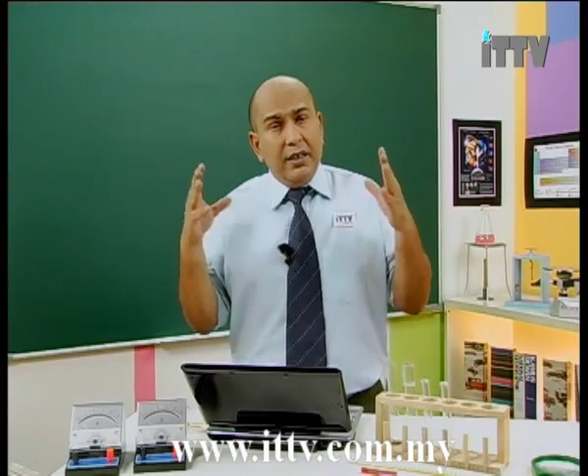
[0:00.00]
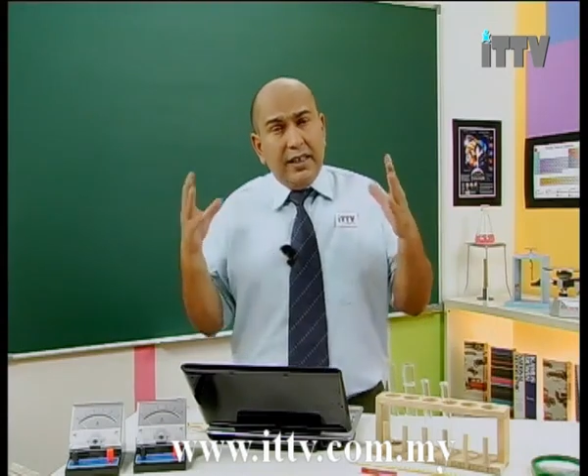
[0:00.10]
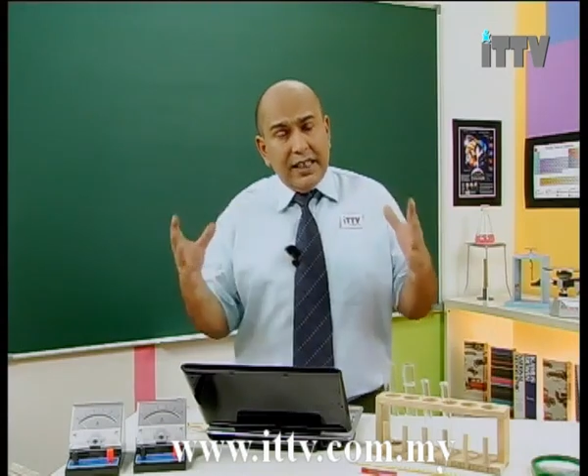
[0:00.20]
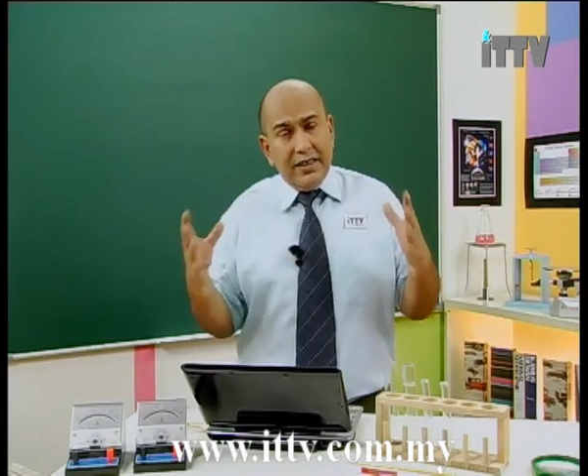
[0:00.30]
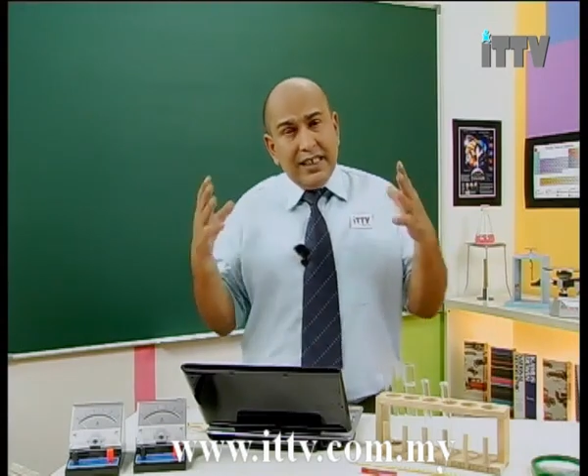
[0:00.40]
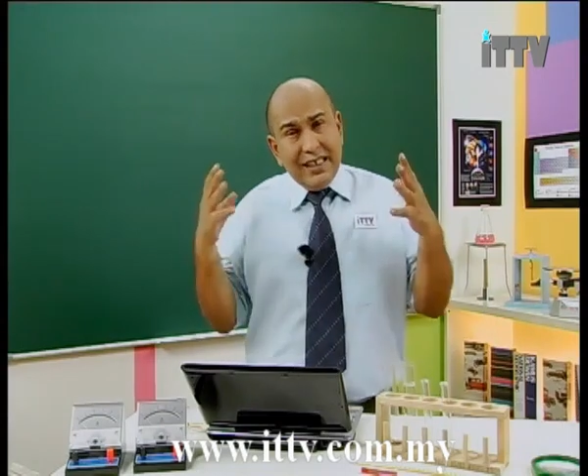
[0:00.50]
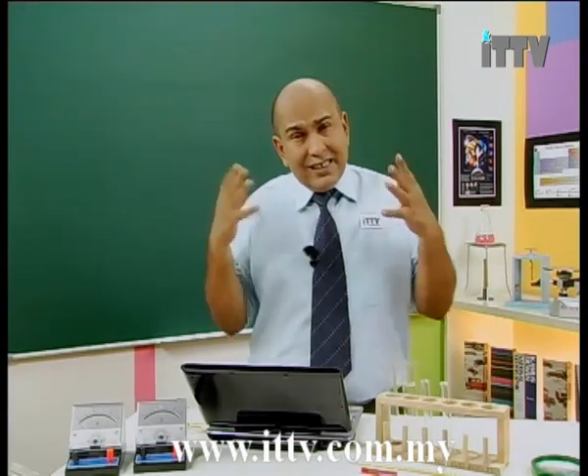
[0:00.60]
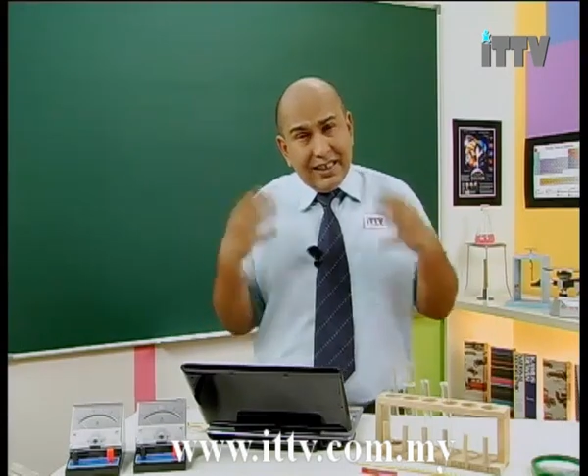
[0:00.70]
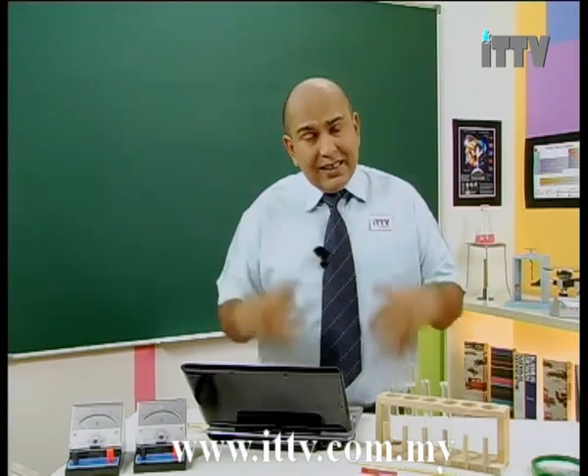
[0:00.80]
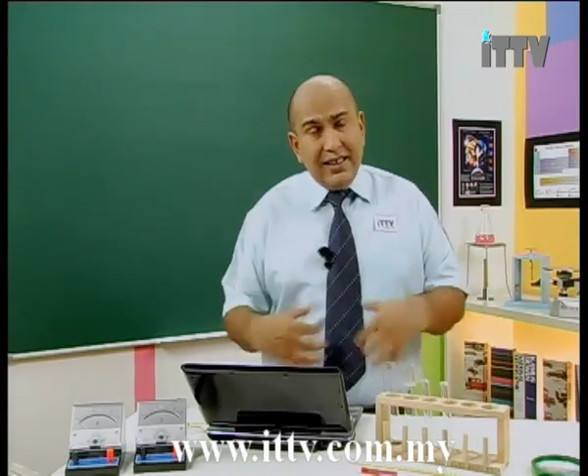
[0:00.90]
These
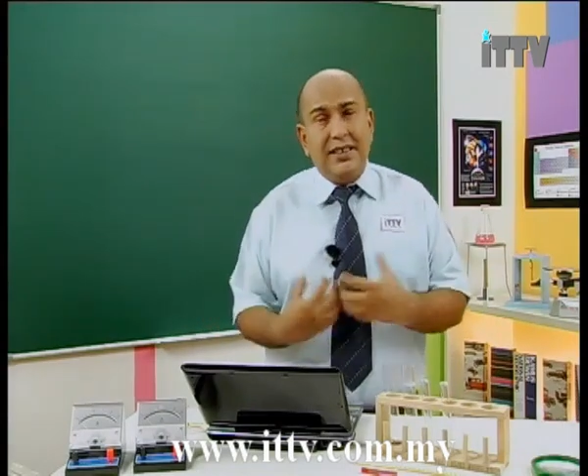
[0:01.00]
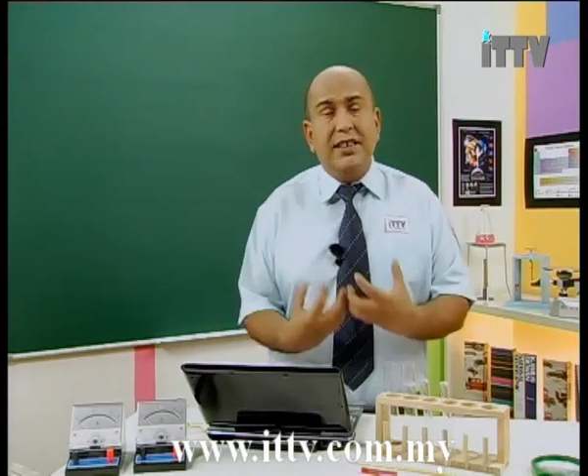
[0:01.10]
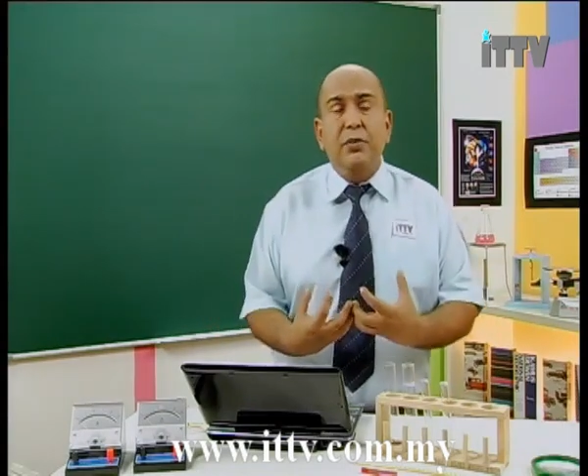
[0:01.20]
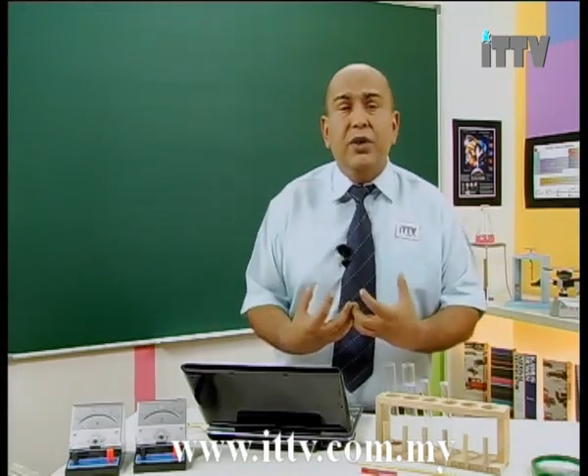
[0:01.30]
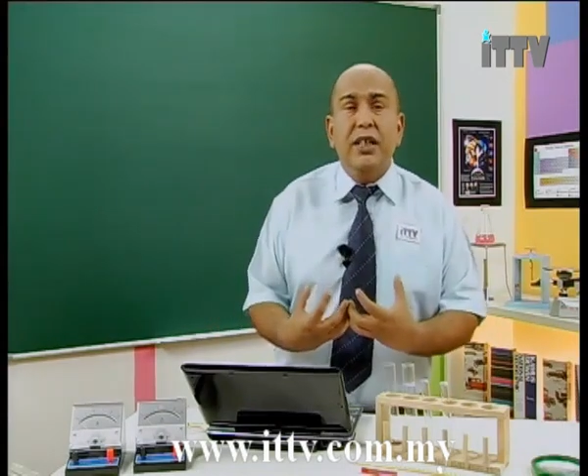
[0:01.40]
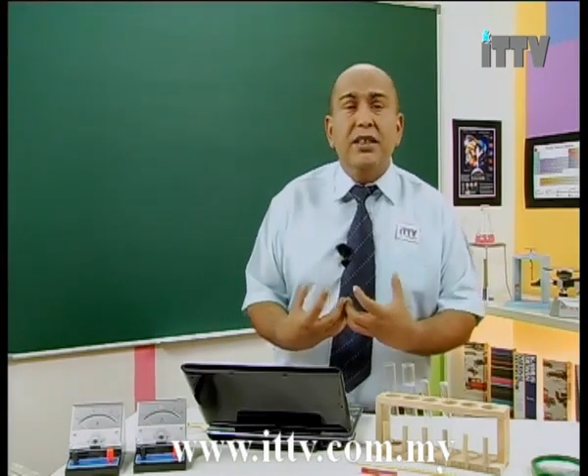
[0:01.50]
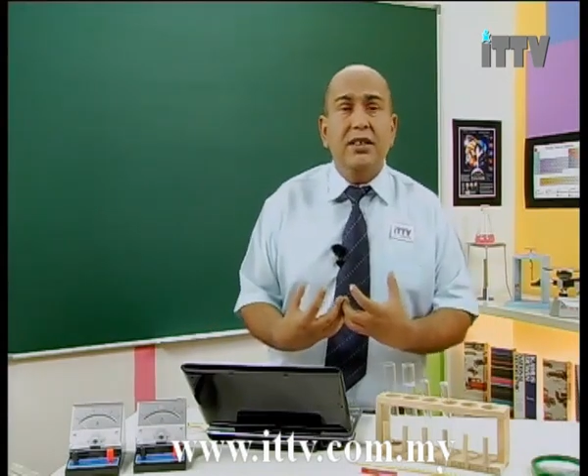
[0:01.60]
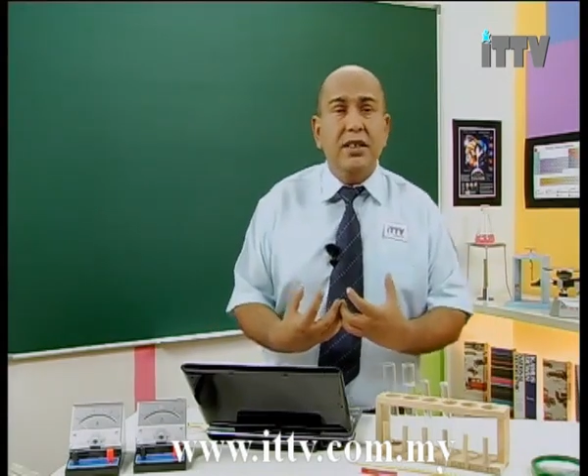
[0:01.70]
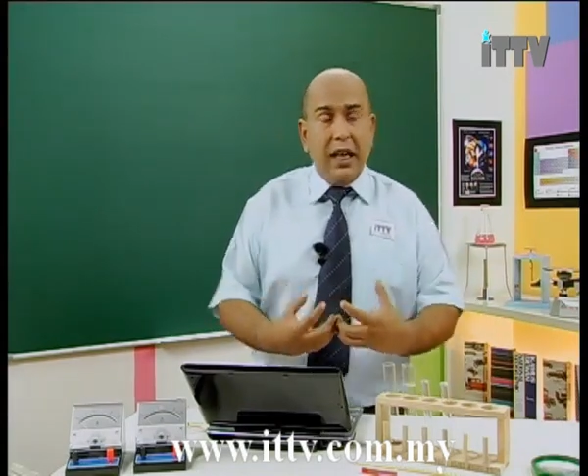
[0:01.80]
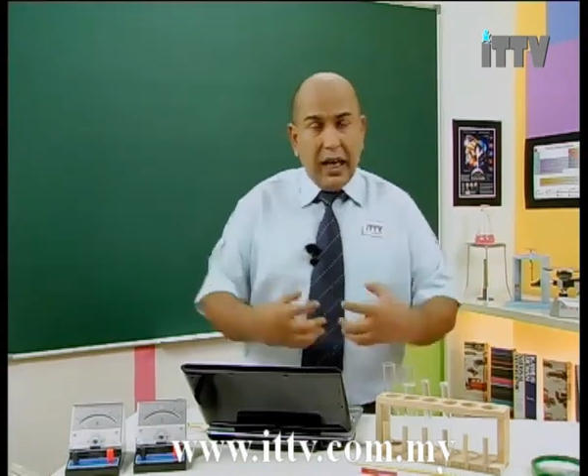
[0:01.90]
internal
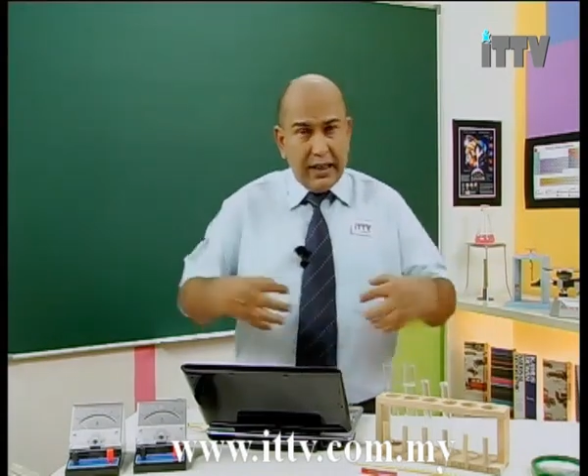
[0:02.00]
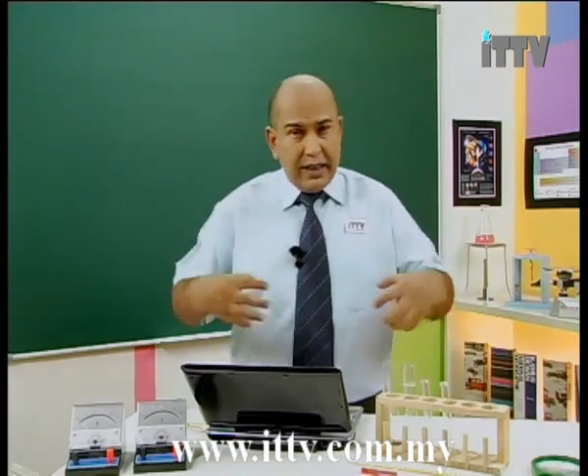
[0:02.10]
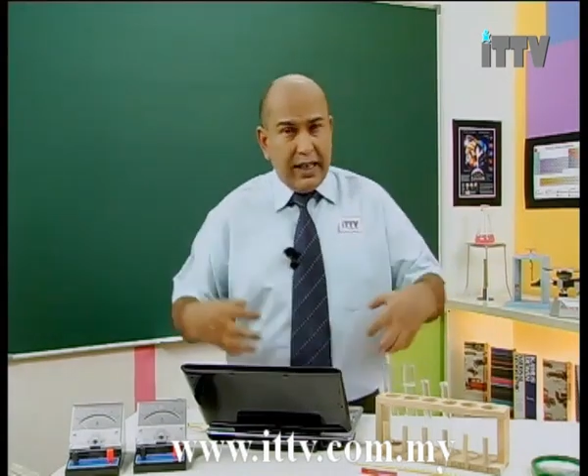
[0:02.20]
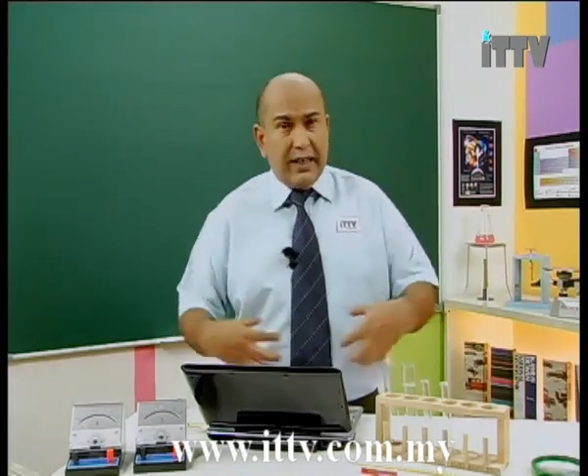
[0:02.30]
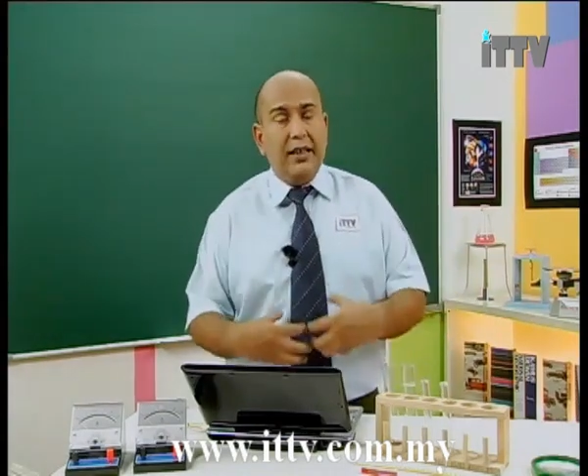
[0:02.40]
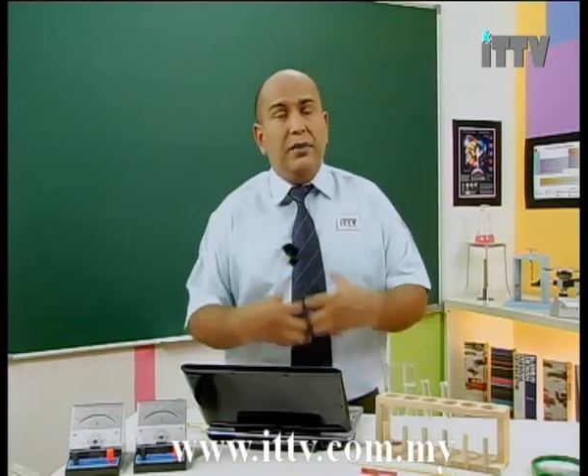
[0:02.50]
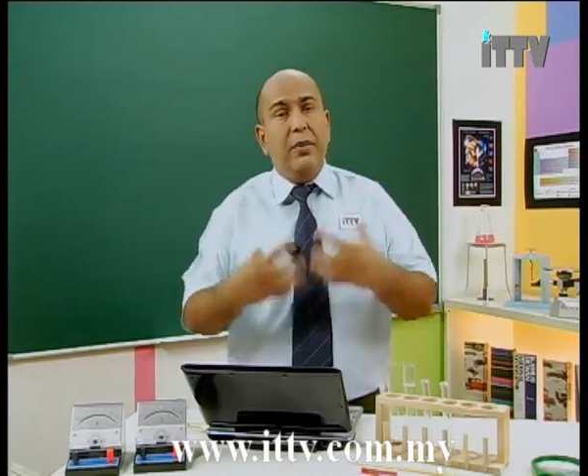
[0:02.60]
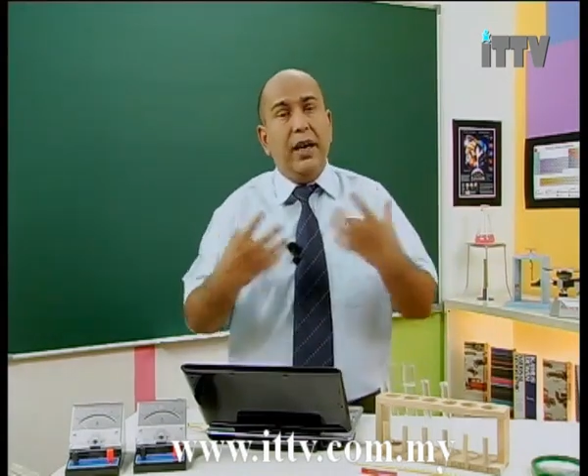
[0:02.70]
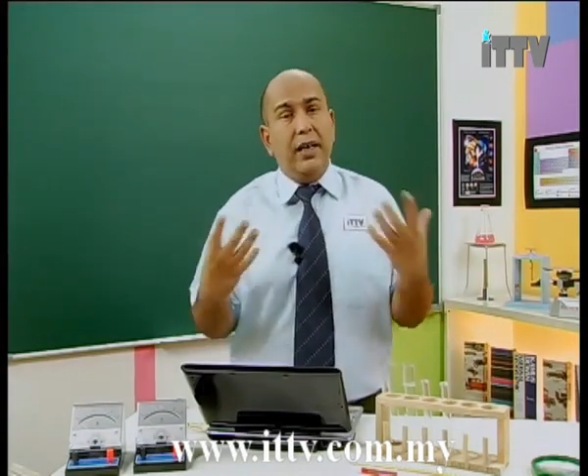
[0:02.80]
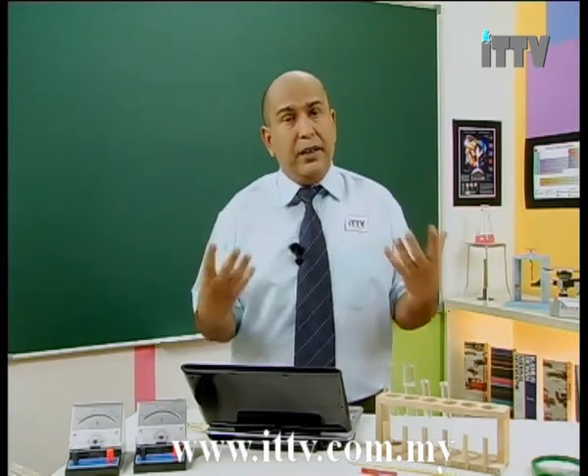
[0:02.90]
stimulus are detected
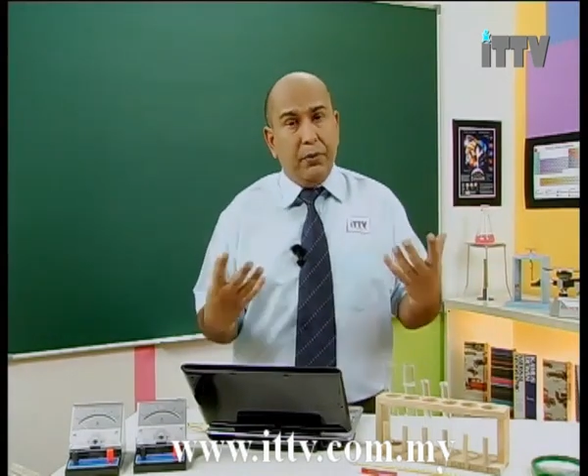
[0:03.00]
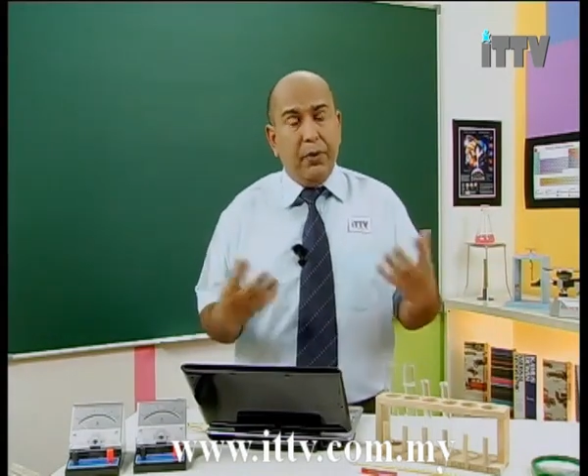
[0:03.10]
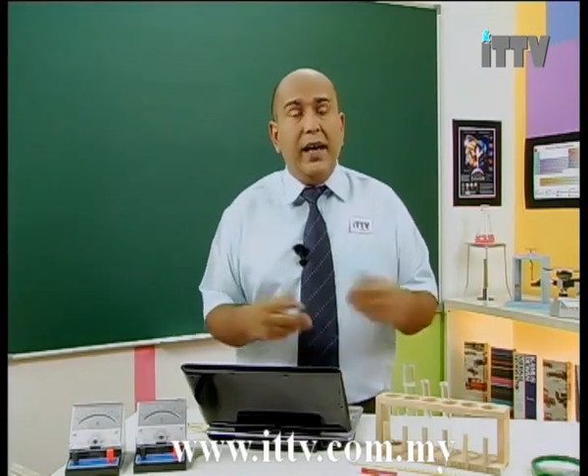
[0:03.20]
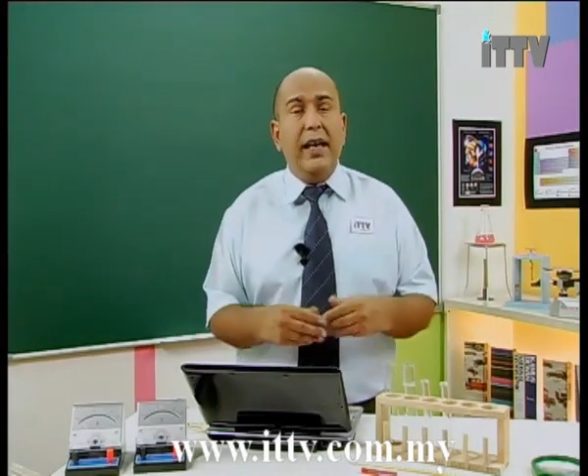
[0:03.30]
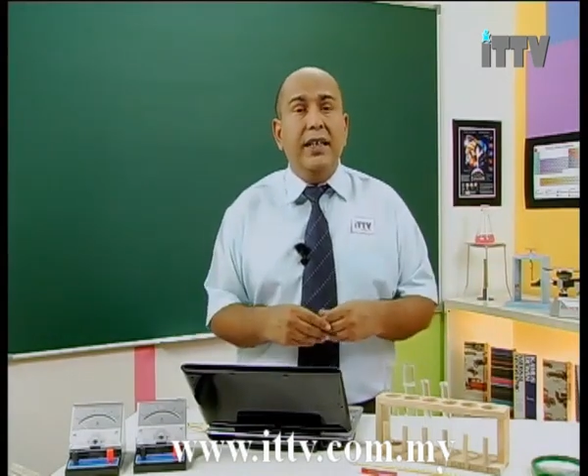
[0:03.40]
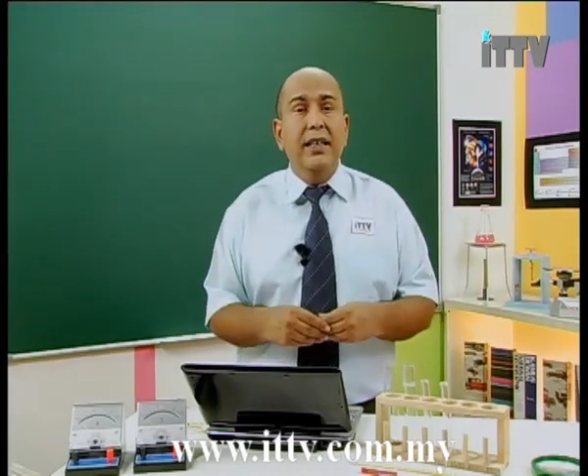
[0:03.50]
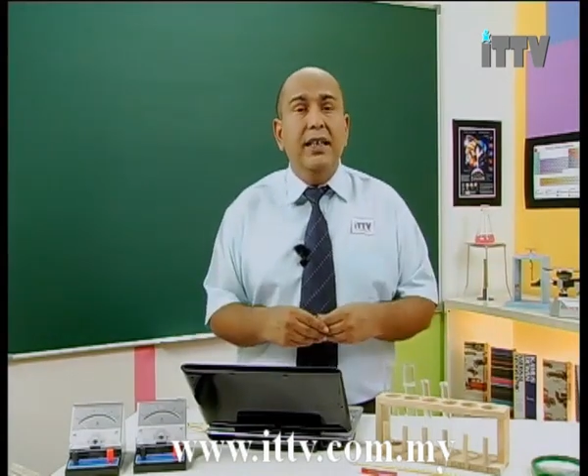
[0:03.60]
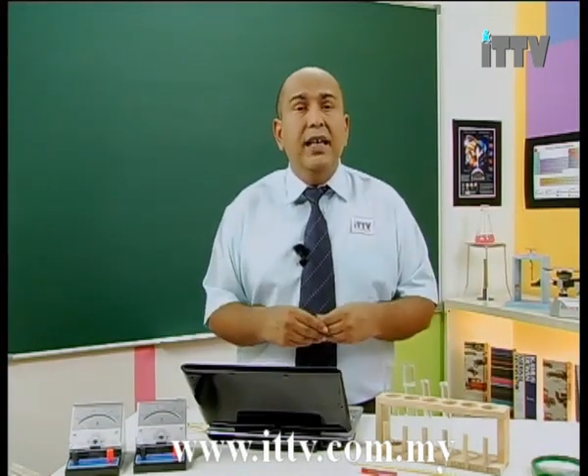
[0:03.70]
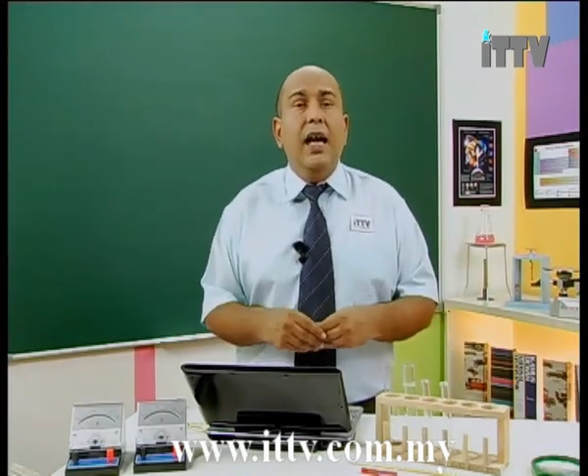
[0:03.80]
by the brain,